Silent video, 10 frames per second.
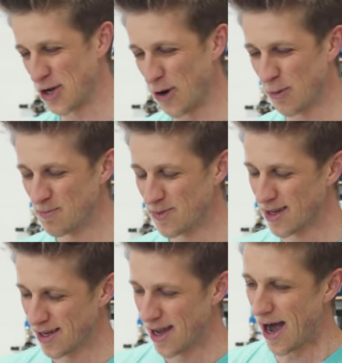so
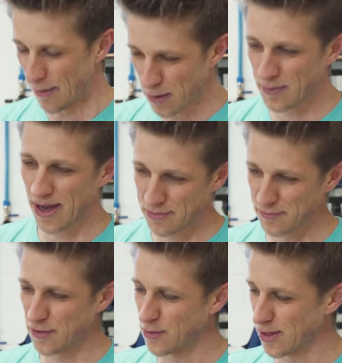I'll probably have
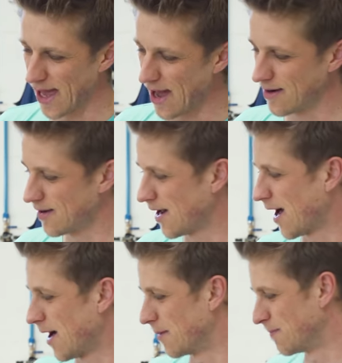some fun with that.
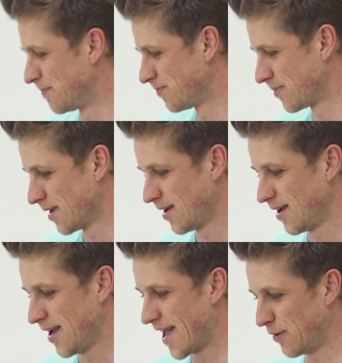Um,
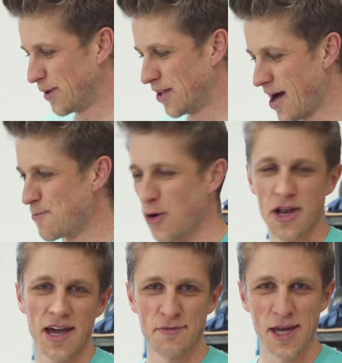it'll be a lot more
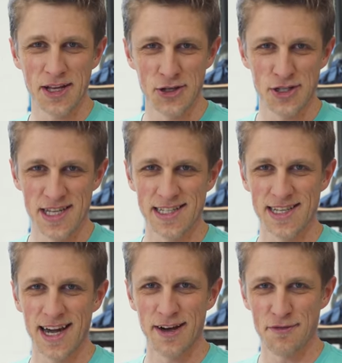Knife Making Tuesday
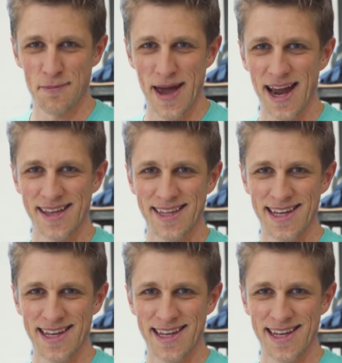style from back in the